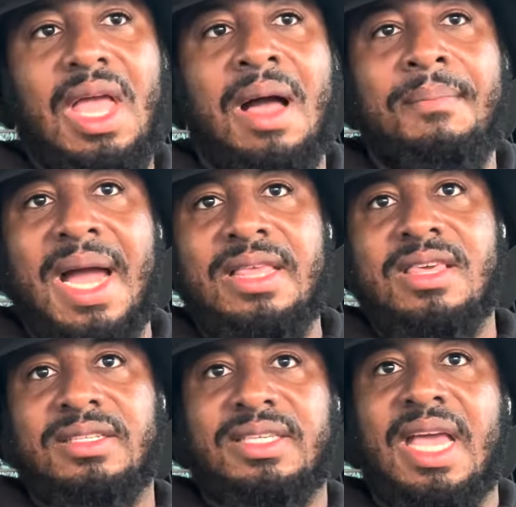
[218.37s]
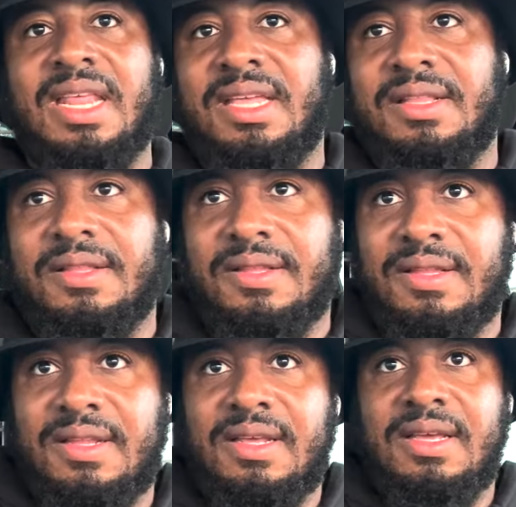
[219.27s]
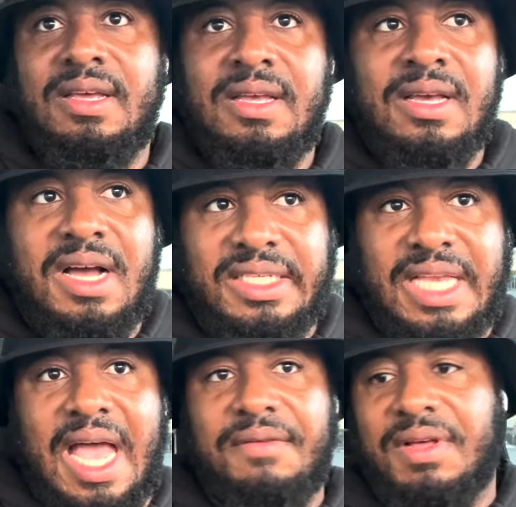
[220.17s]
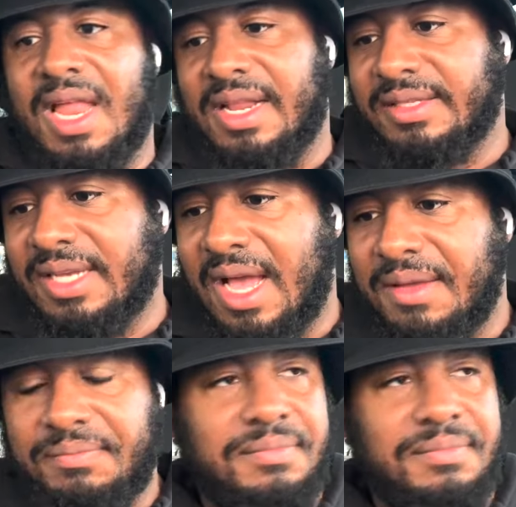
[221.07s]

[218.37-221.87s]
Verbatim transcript: I might just get it because I have a lot of time.